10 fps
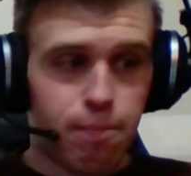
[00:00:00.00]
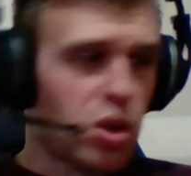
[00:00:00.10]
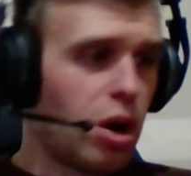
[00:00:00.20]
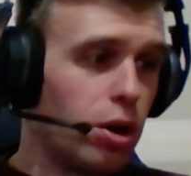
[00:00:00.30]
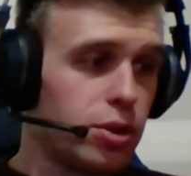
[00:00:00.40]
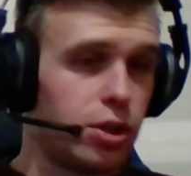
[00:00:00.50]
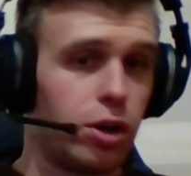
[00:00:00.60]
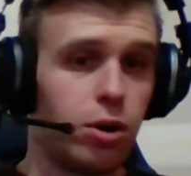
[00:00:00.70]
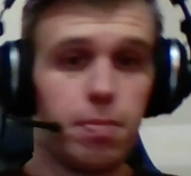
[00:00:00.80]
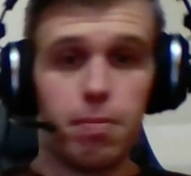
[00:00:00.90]

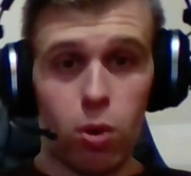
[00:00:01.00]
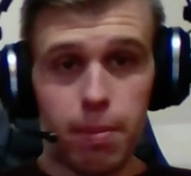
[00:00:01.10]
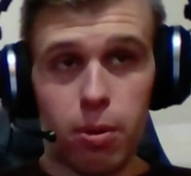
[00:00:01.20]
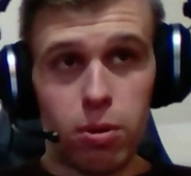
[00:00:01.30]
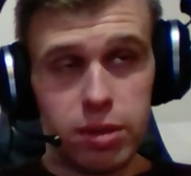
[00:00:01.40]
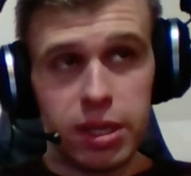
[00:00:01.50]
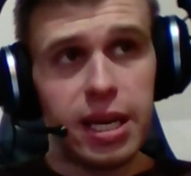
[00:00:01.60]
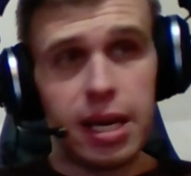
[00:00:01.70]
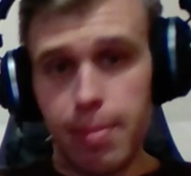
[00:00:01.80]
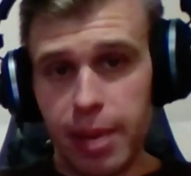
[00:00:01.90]
Also, more importantly,
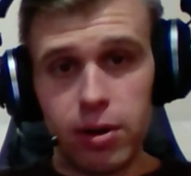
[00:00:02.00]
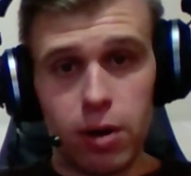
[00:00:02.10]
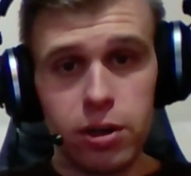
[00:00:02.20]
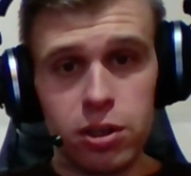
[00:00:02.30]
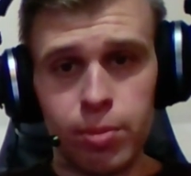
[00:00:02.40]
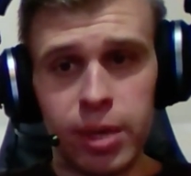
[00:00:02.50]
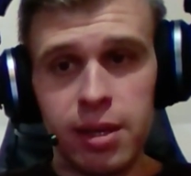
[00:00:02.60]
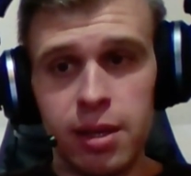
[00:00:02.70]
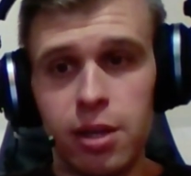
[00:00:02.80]
and a better argument,